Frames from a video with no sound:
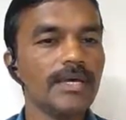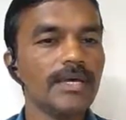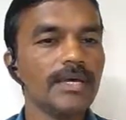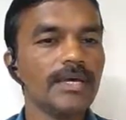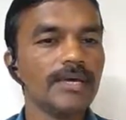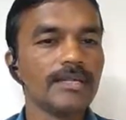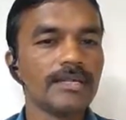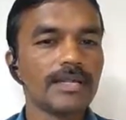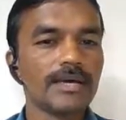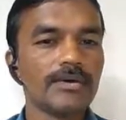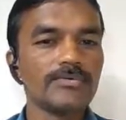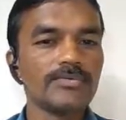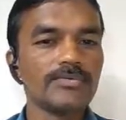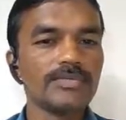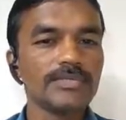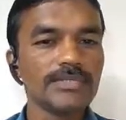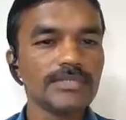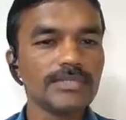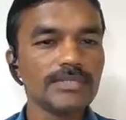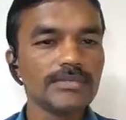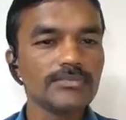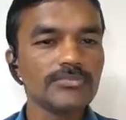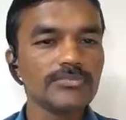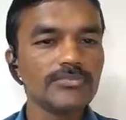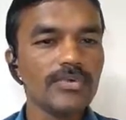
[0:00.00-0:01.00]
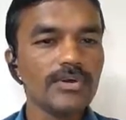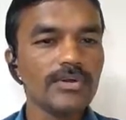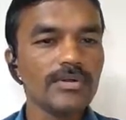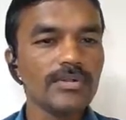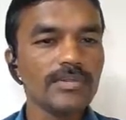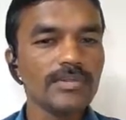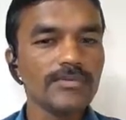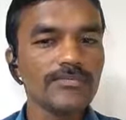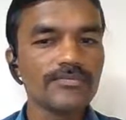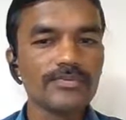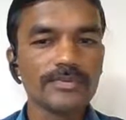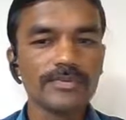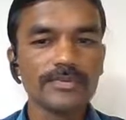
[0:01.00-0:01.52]
Now this is what
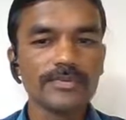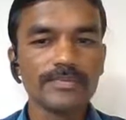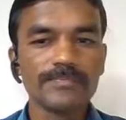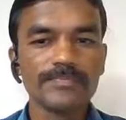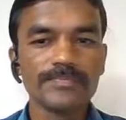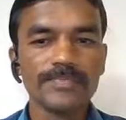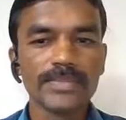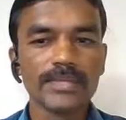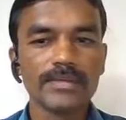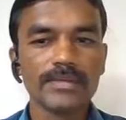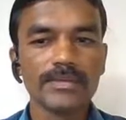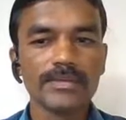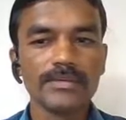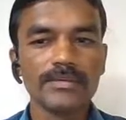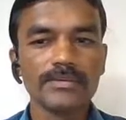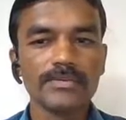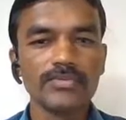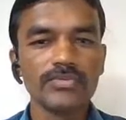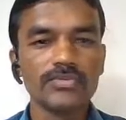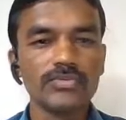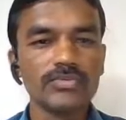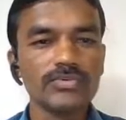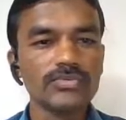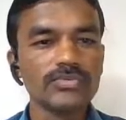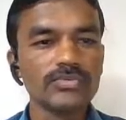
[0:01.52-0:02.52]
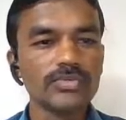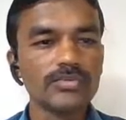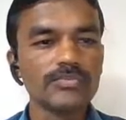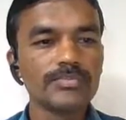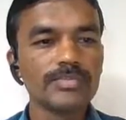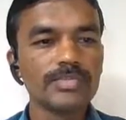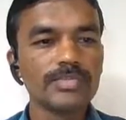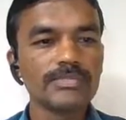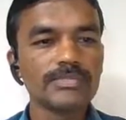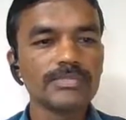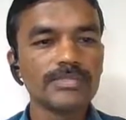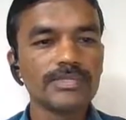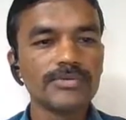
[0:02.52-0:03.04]
the use of
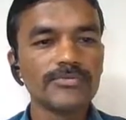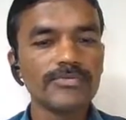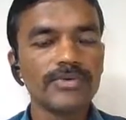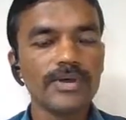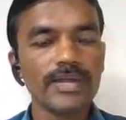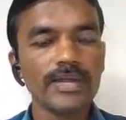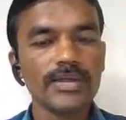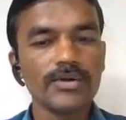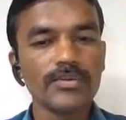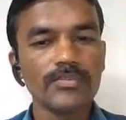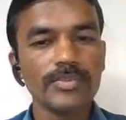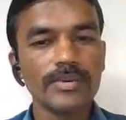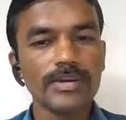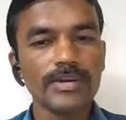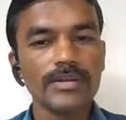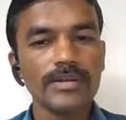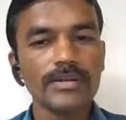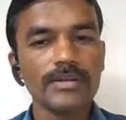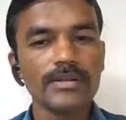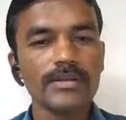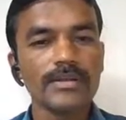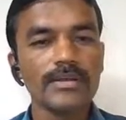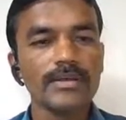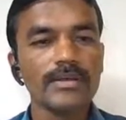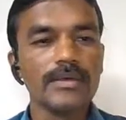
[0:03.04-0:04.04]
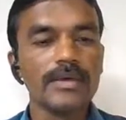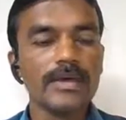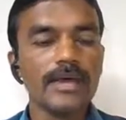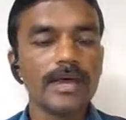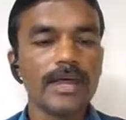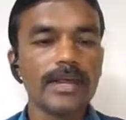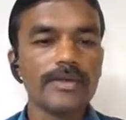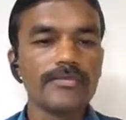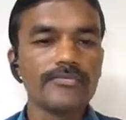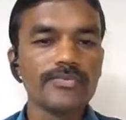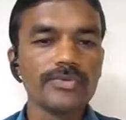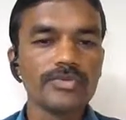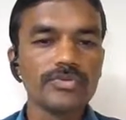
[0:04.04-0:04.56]
this divide operator,
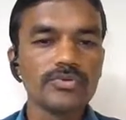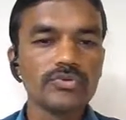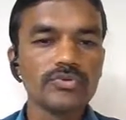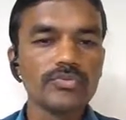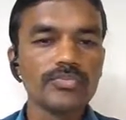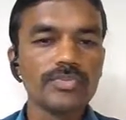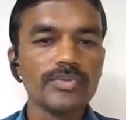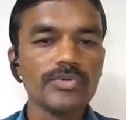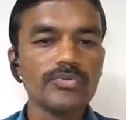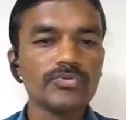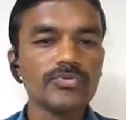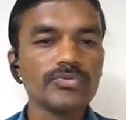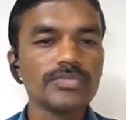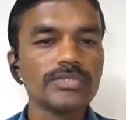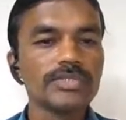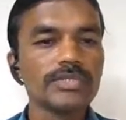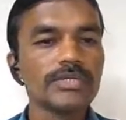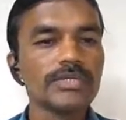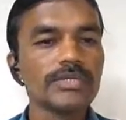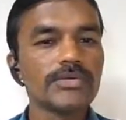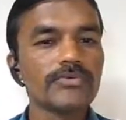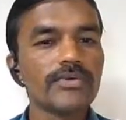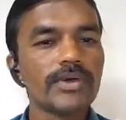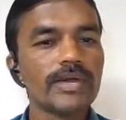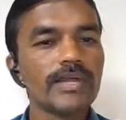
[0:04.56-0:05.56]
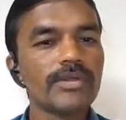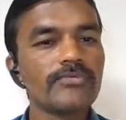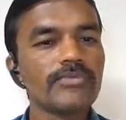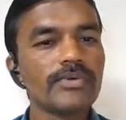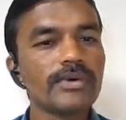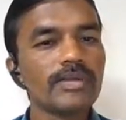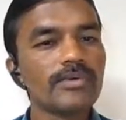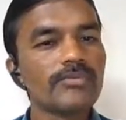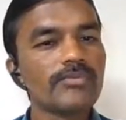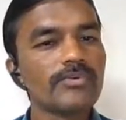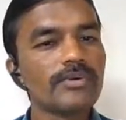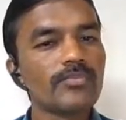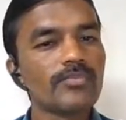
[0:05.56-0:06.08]
and we should be using divide
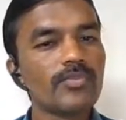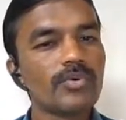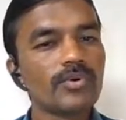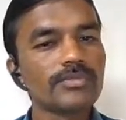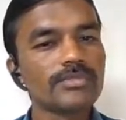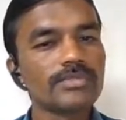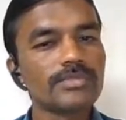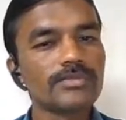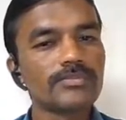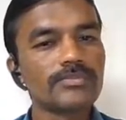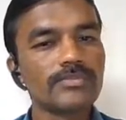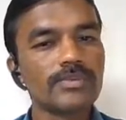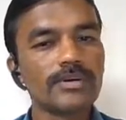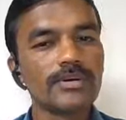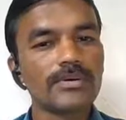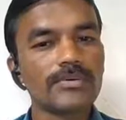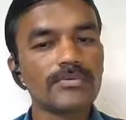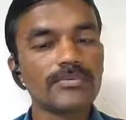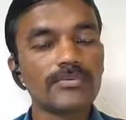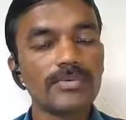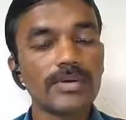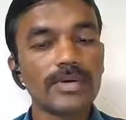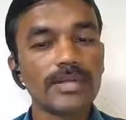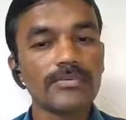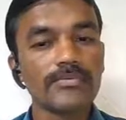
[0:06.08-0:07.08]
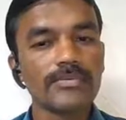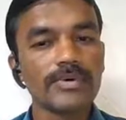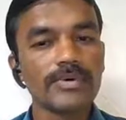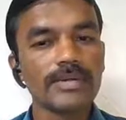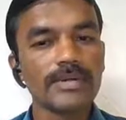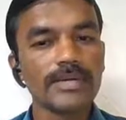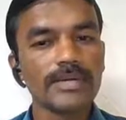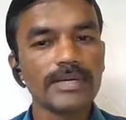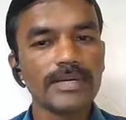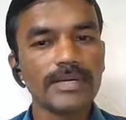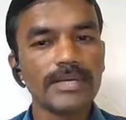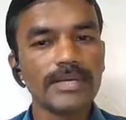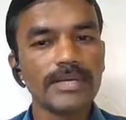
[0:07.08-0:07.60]
wherever possible, wherever
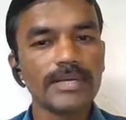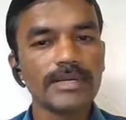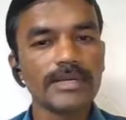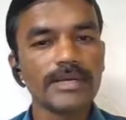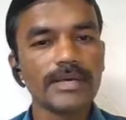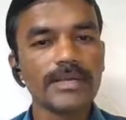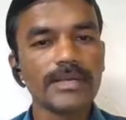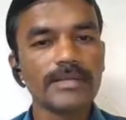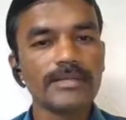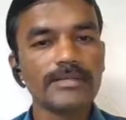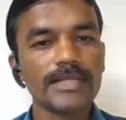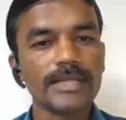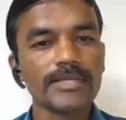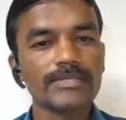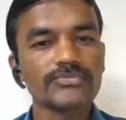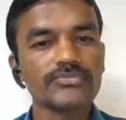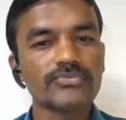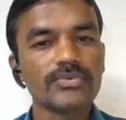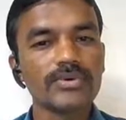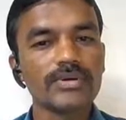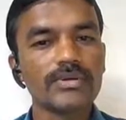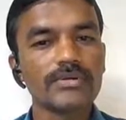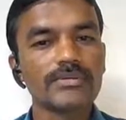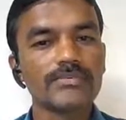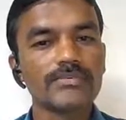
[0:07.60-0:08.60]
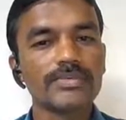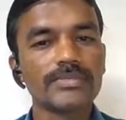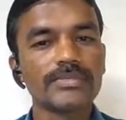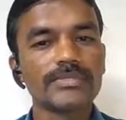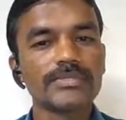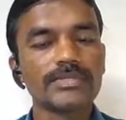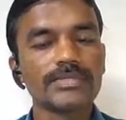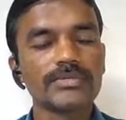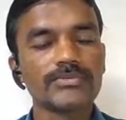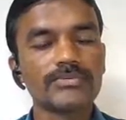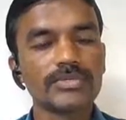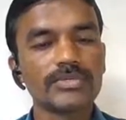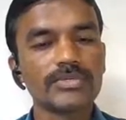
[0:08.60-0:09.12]
needed, and that's what means
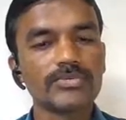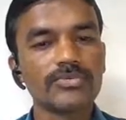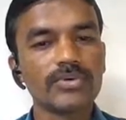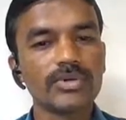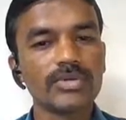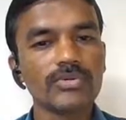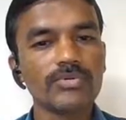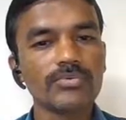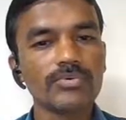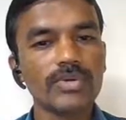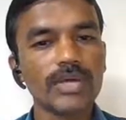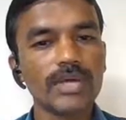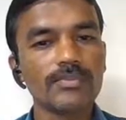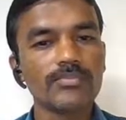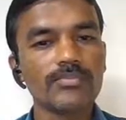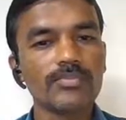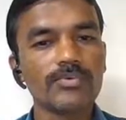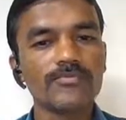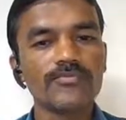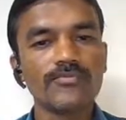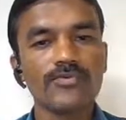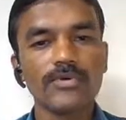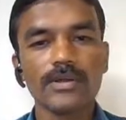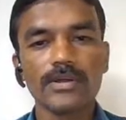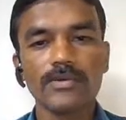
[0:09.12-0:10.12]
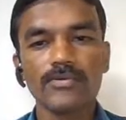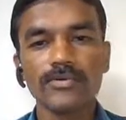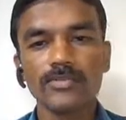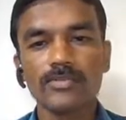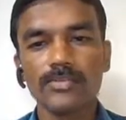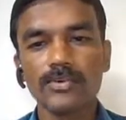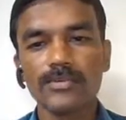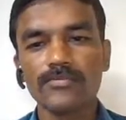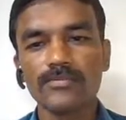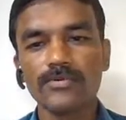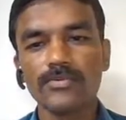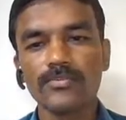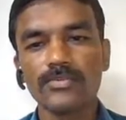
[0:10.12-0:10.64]
it is going to helpful for our
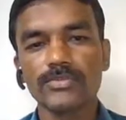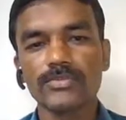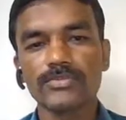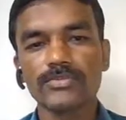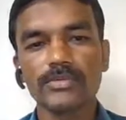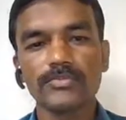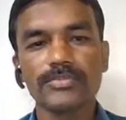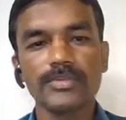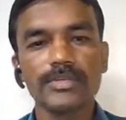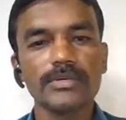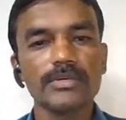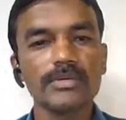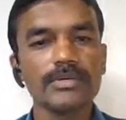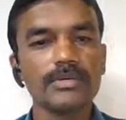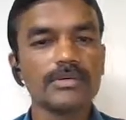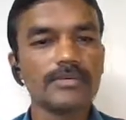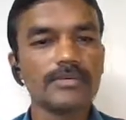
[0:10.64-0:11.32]
performance of the